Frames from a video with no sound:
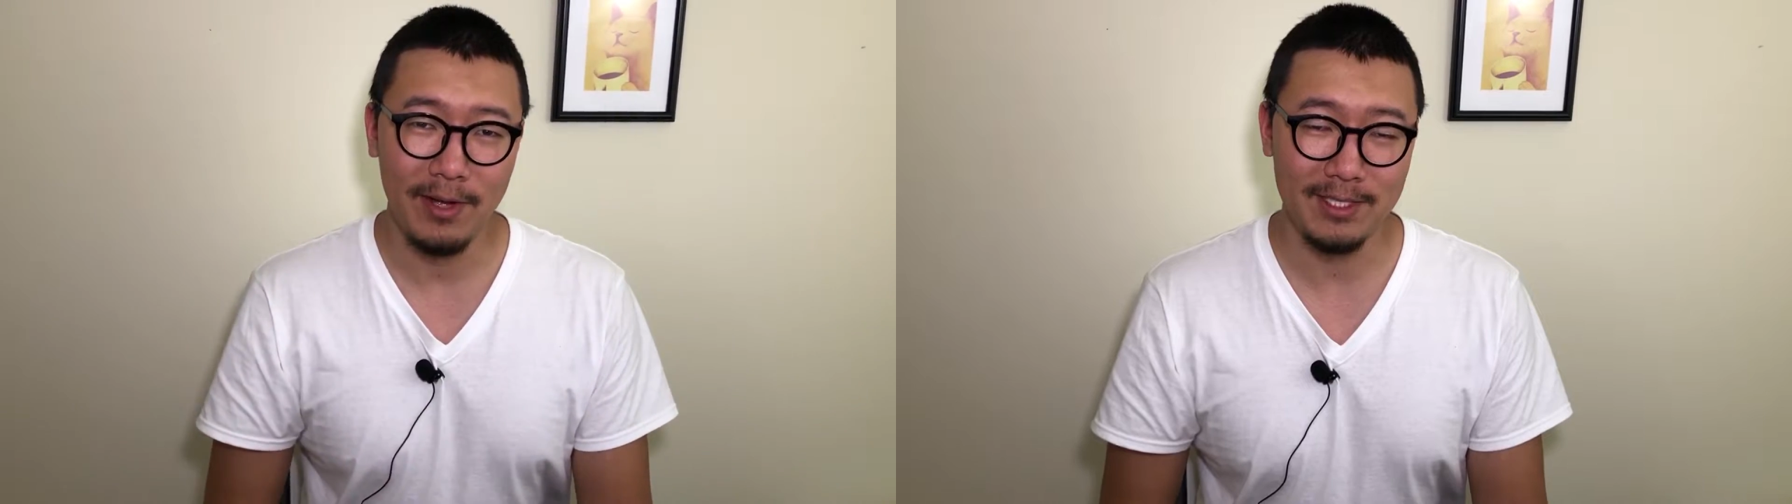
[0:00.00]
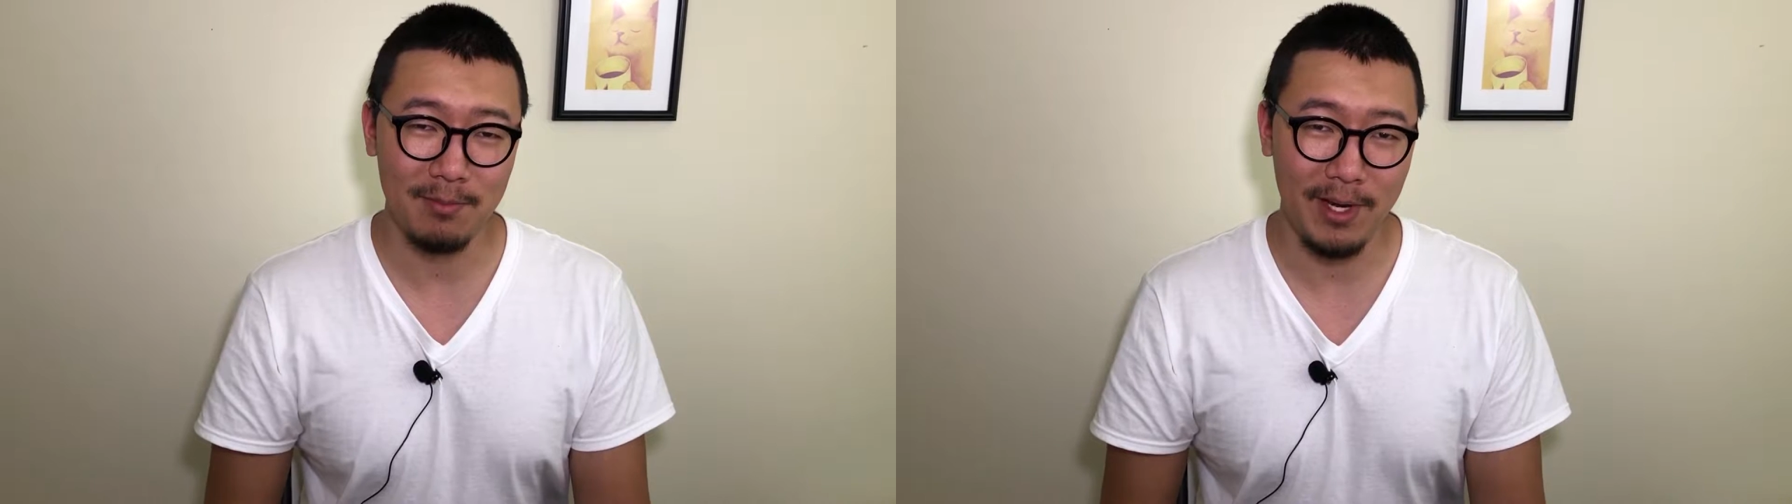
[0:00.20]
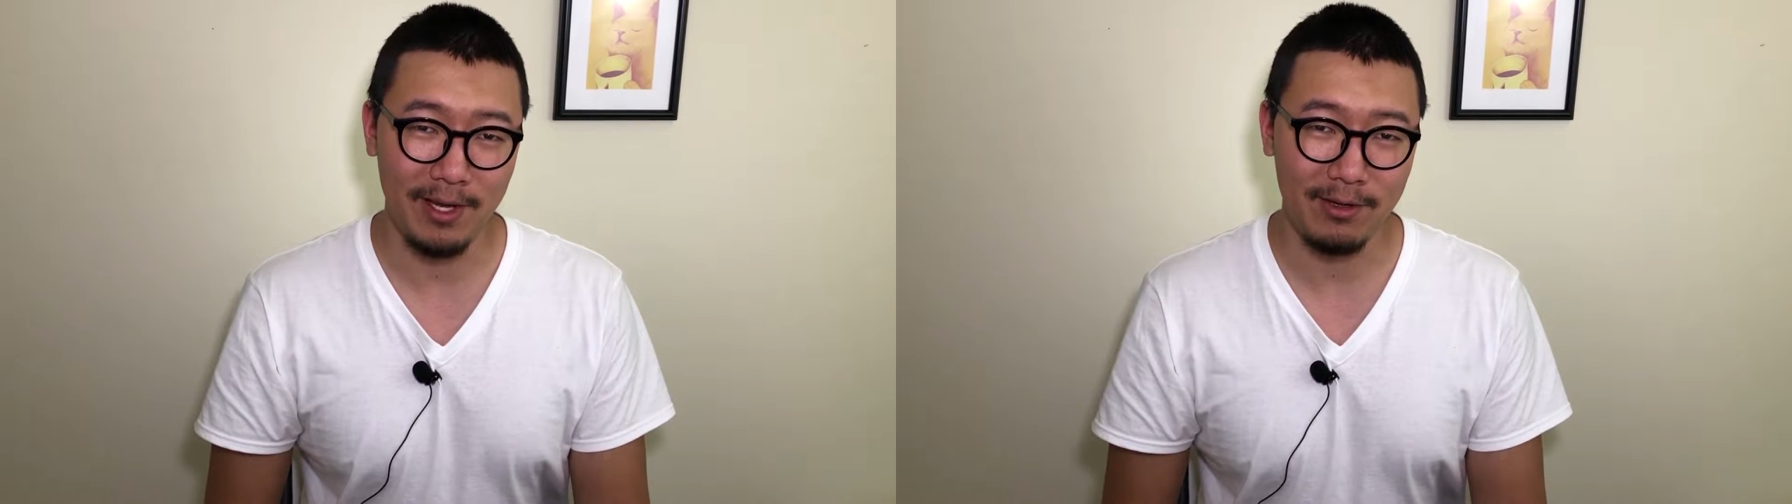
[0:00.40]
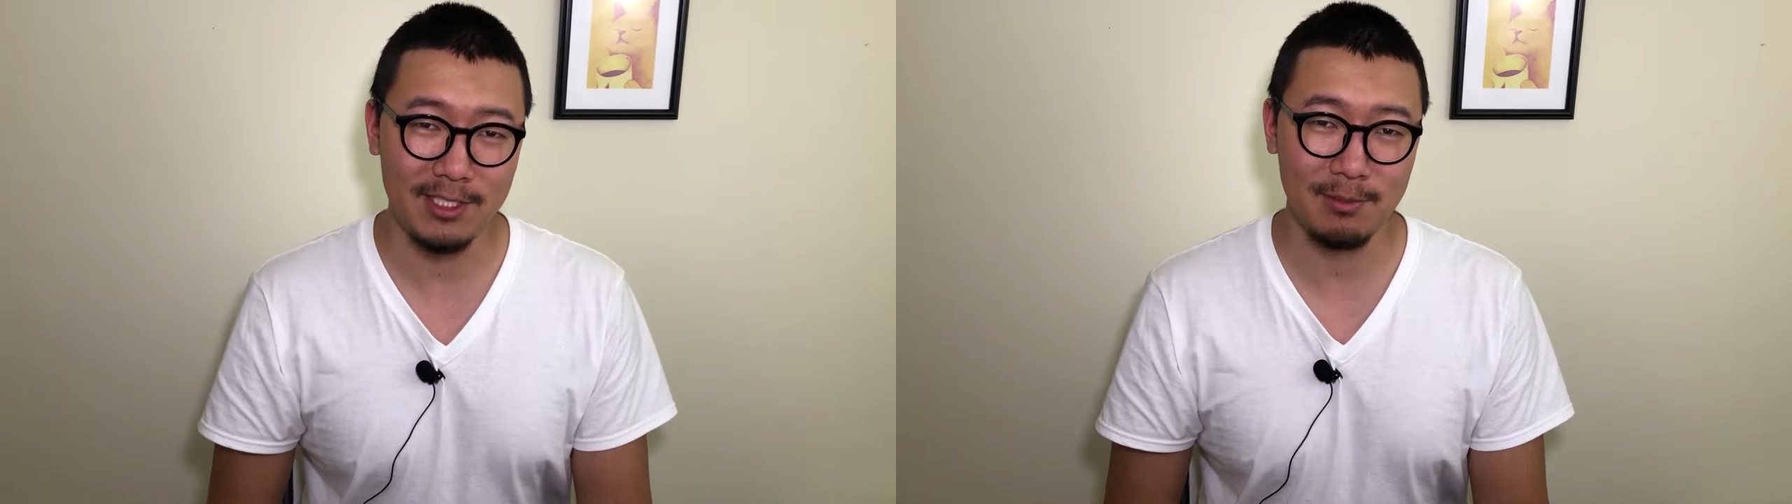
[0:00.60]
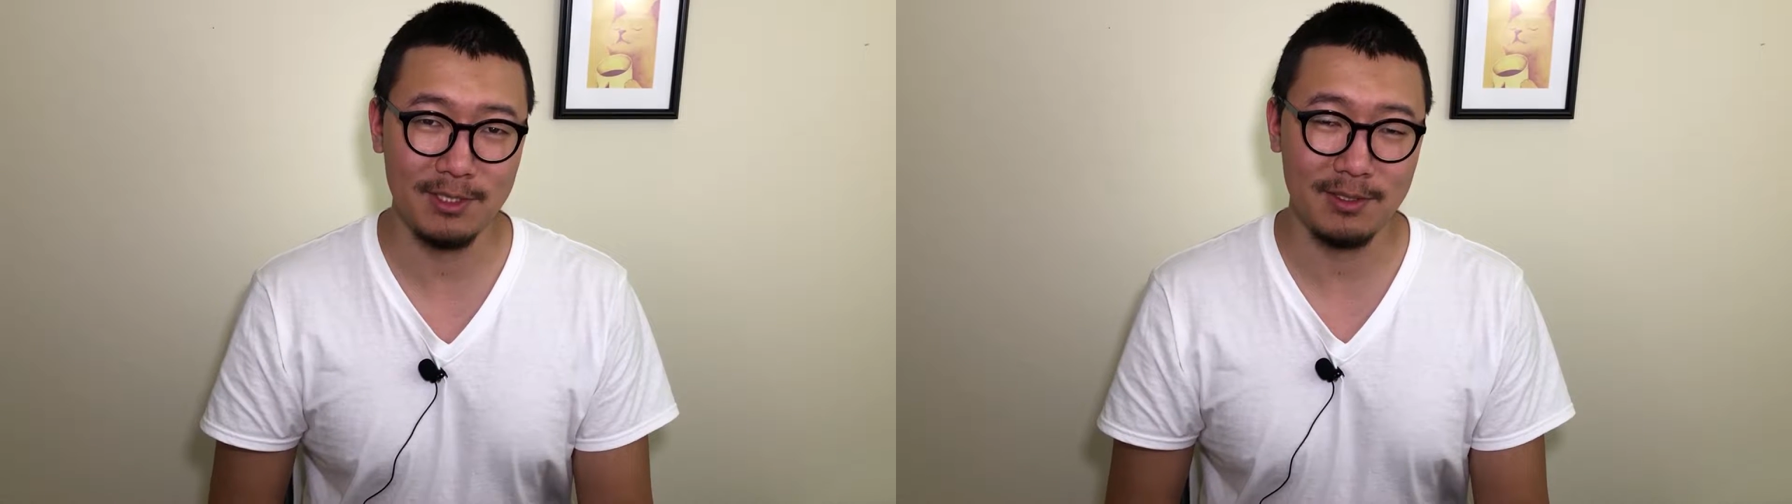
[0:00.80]
as my
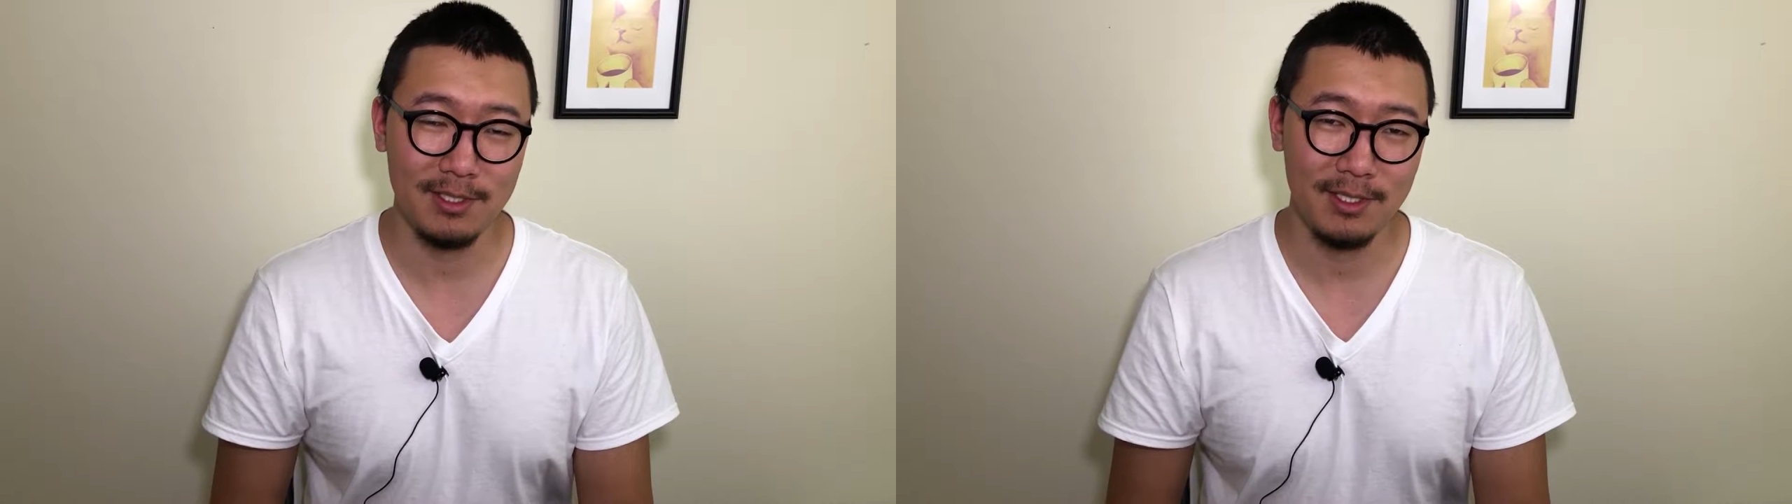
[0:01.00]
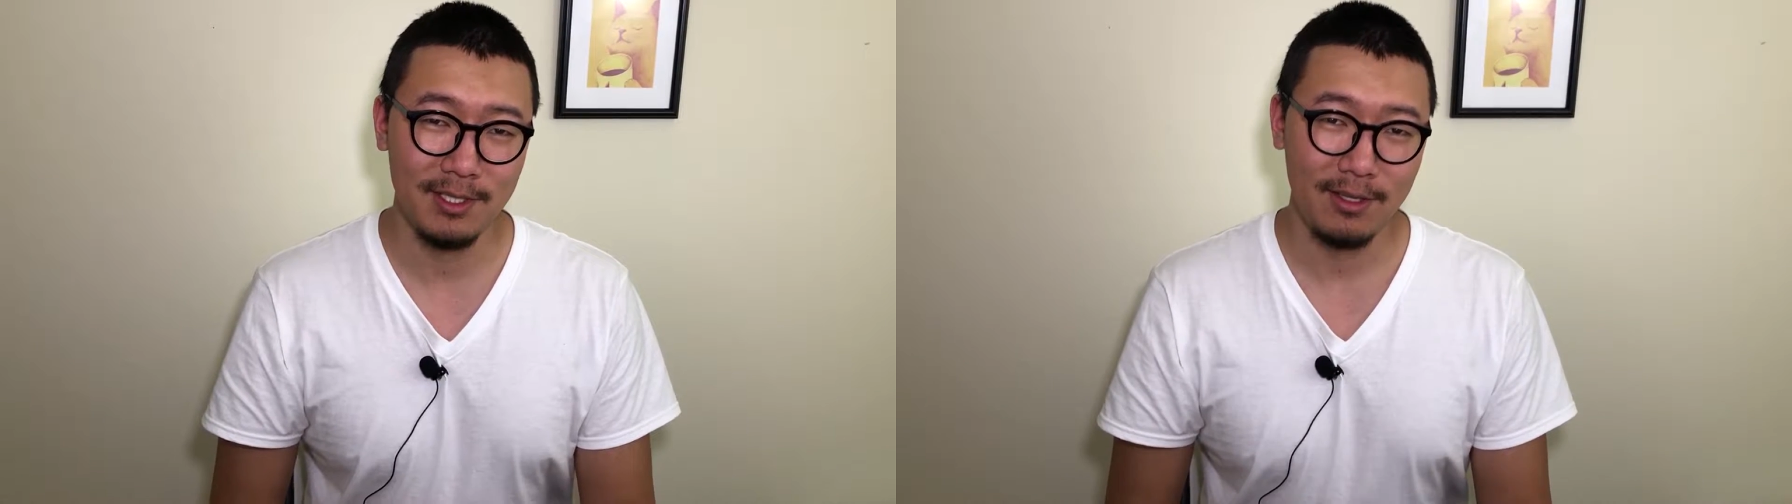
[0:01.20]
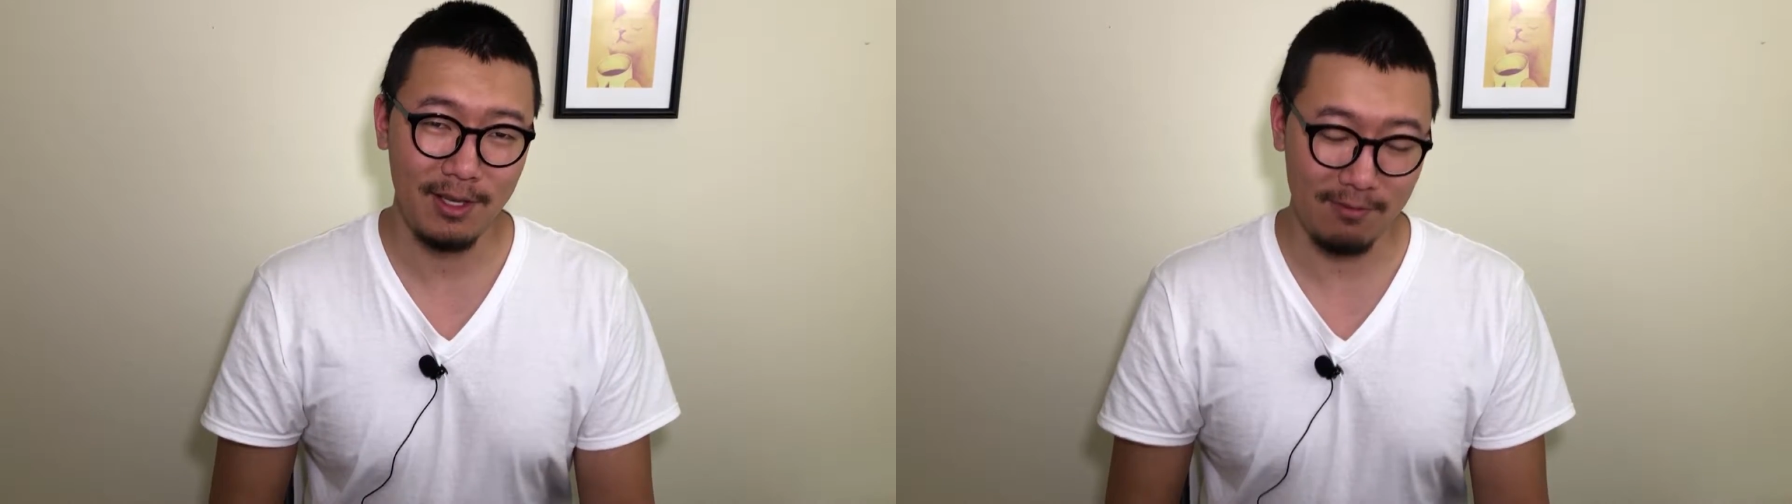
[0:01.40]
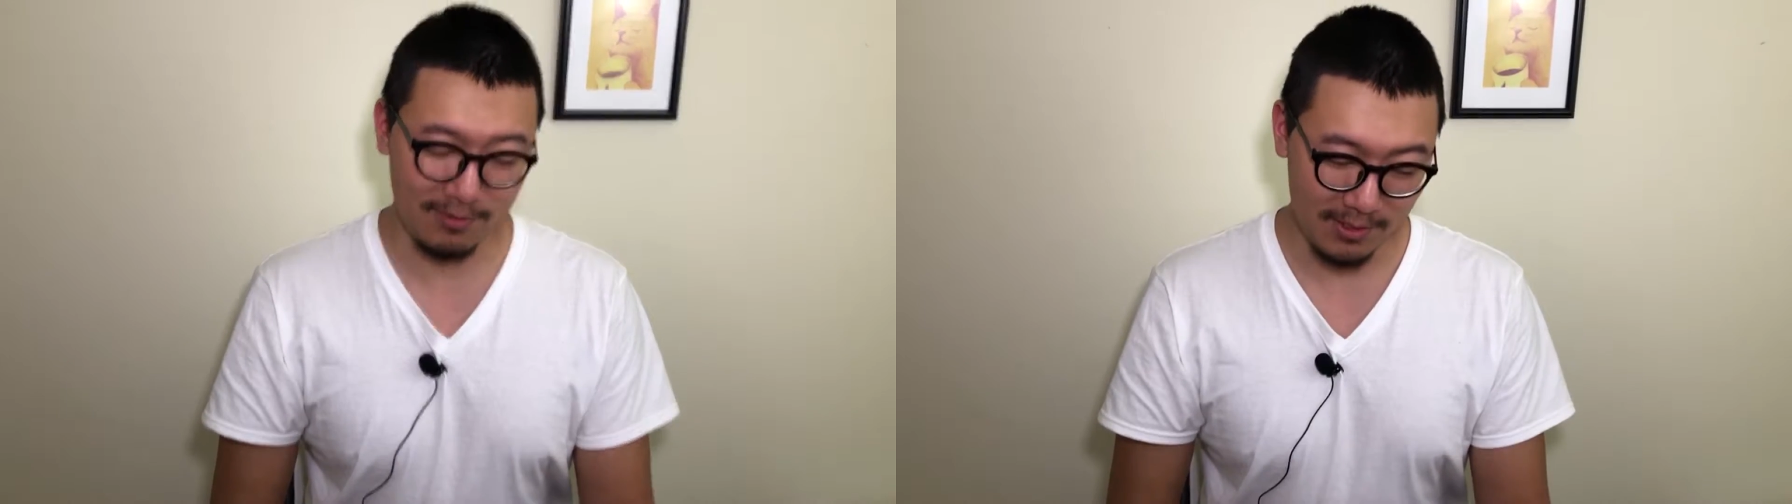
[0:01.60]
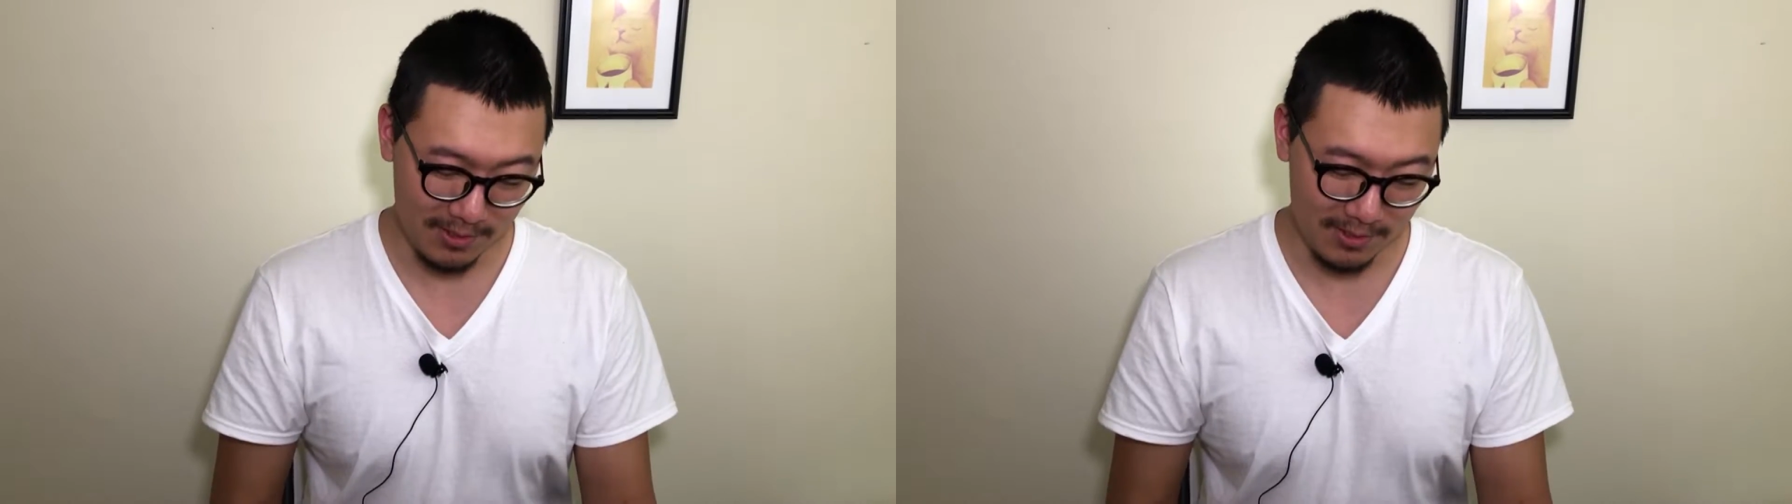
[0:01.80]
Christmas gift.